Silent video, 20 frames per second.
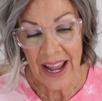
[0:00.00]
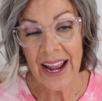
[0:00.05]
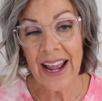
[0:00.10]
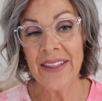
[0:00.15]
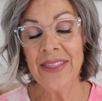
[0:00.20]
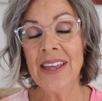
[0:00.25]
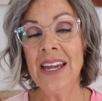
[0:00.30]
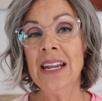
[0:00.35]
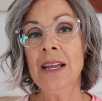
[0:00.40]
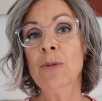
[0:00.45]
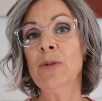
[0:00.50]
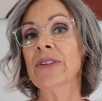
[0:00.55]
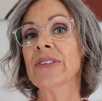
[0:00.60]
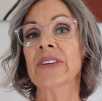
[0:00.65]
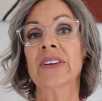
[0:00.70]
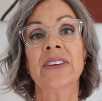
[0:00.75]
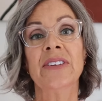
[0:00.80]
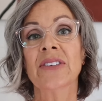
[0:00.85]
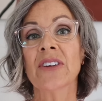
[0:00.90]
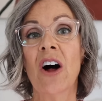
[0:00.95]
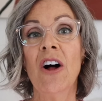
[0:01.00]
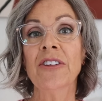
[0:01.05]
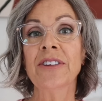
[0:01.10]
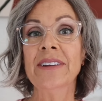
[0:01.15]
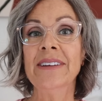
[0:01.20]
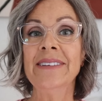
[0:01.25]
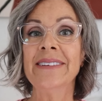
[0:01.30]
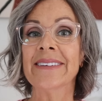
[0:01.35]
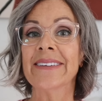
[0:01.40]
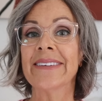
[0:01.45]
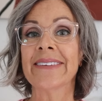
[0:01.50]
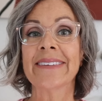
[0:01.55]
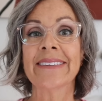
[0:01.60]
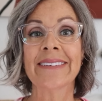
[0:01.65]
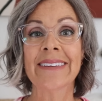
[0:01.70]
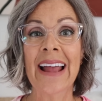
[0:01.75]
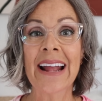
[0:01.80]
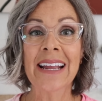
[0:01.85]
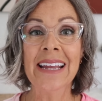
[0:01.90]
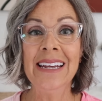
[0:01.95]
and then he was exalted to
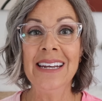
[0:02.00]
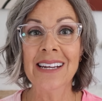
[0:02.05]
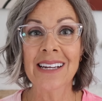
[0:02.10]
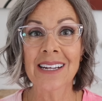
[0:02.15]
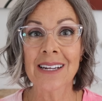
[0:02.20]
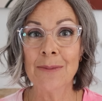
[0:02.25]
second in